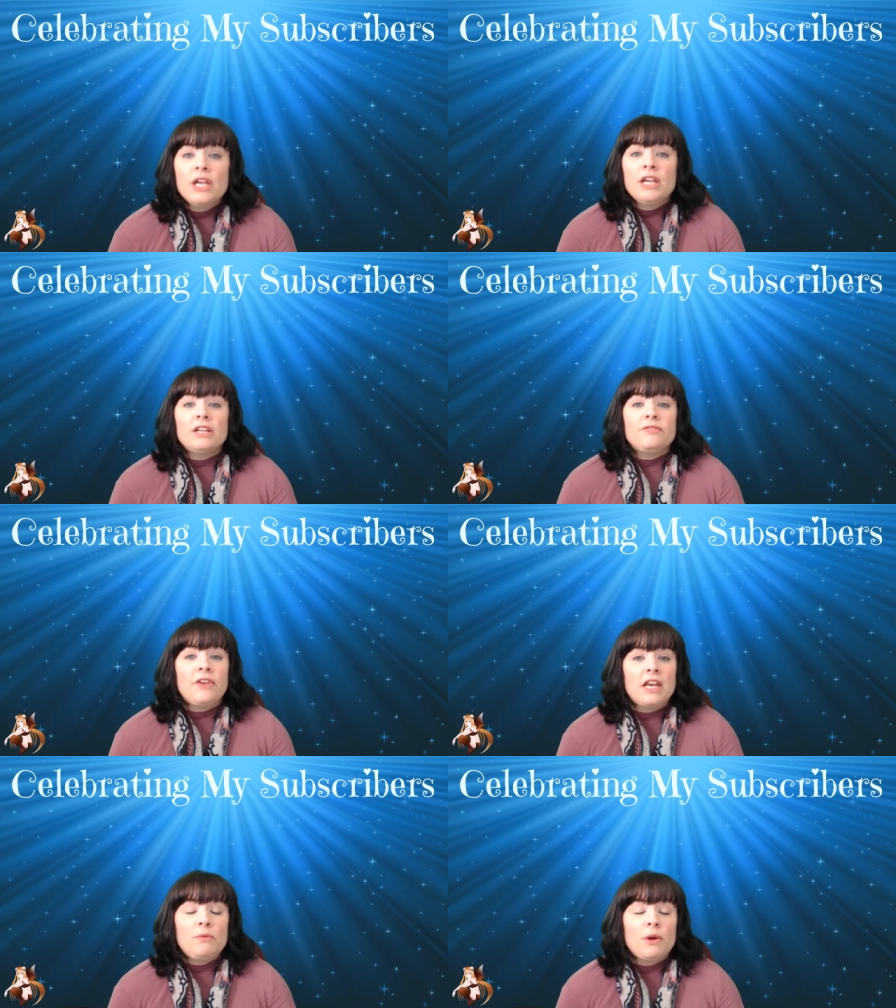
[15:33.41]
If
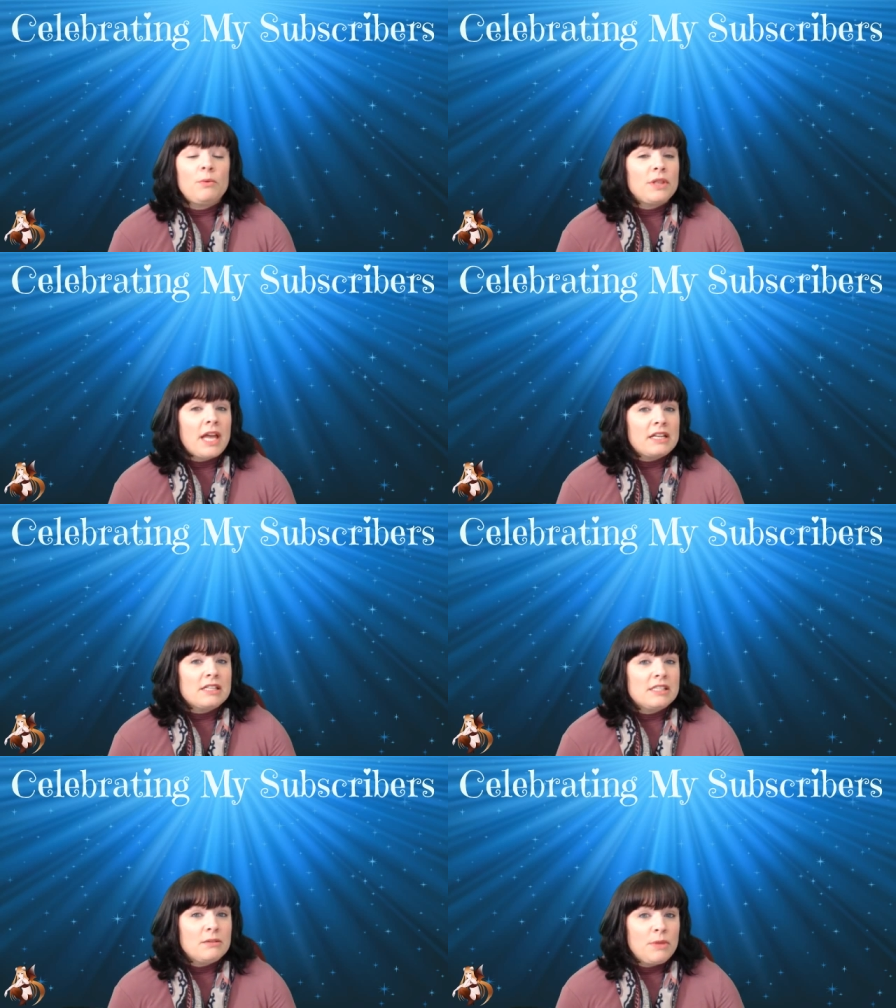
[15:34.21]
anyone would like to
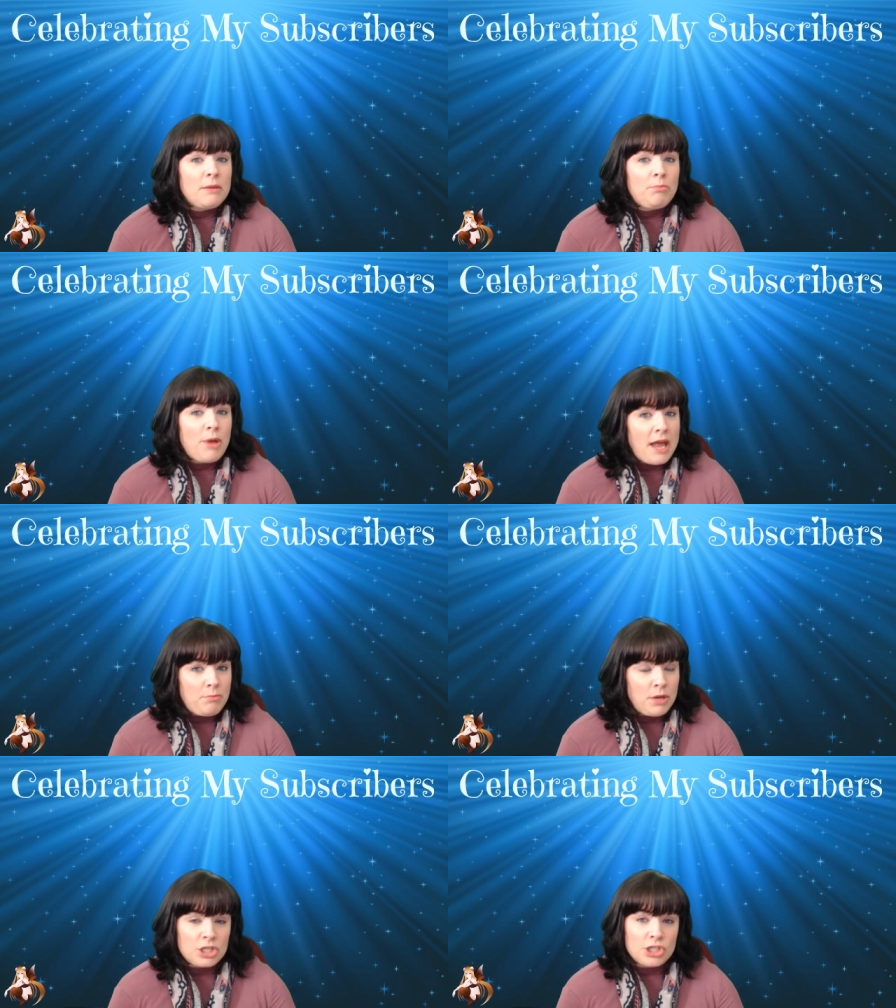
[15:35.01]
submit pet
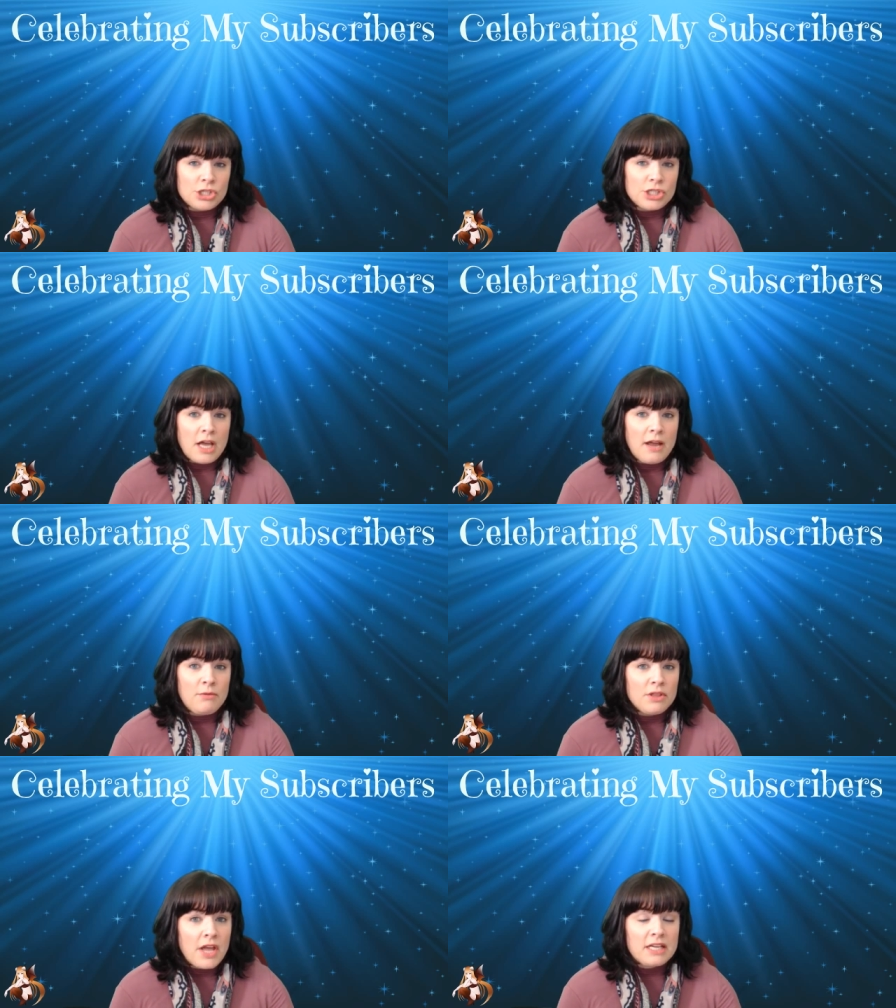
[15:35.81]
pictures, I
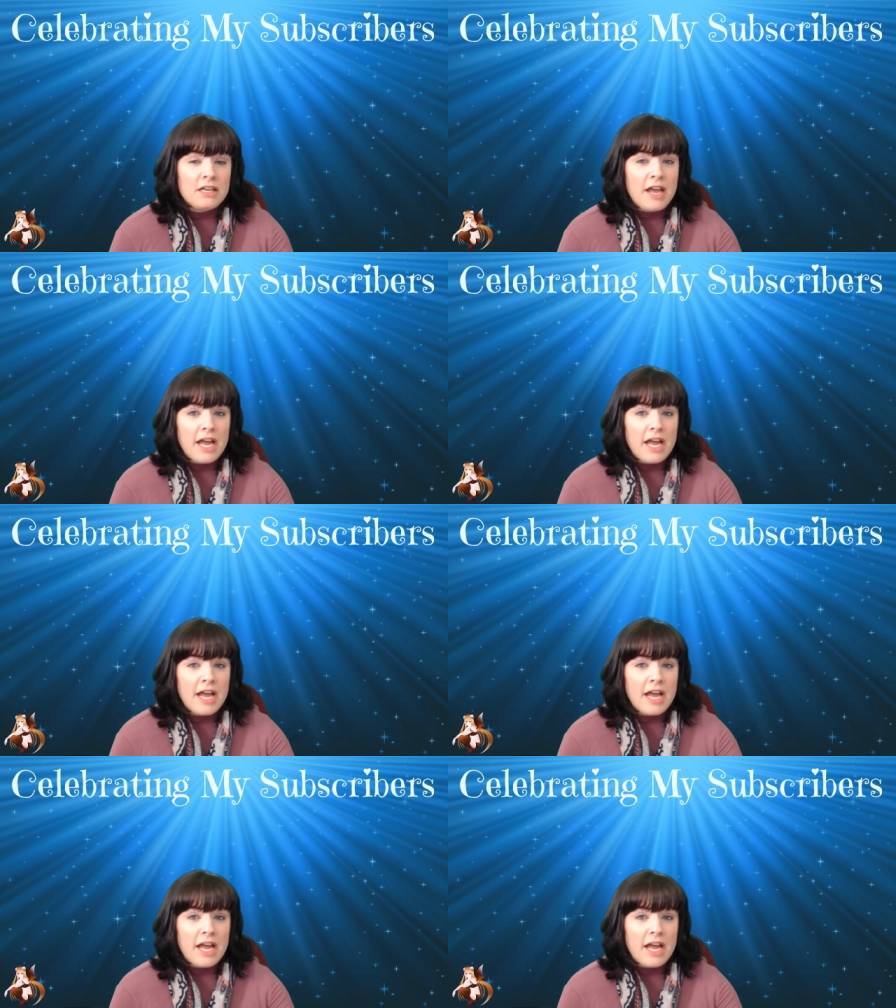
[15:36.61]
would like to